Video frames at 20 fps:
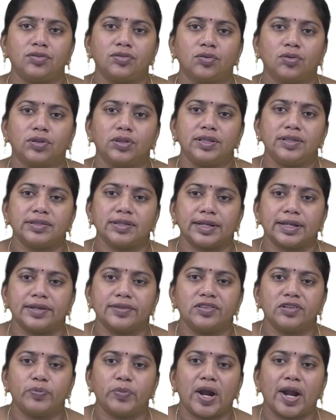So this
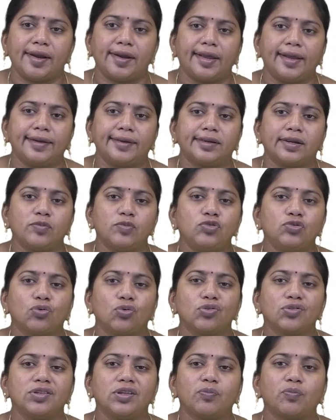energy band diagram
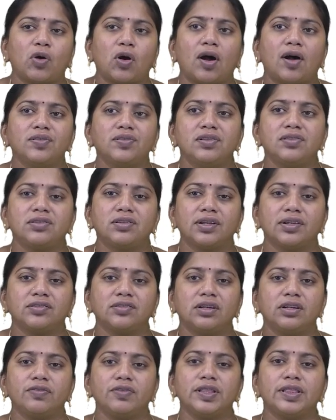shows the mass
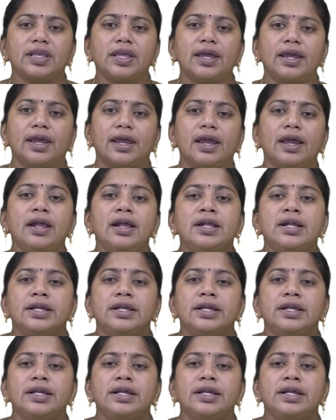structure with a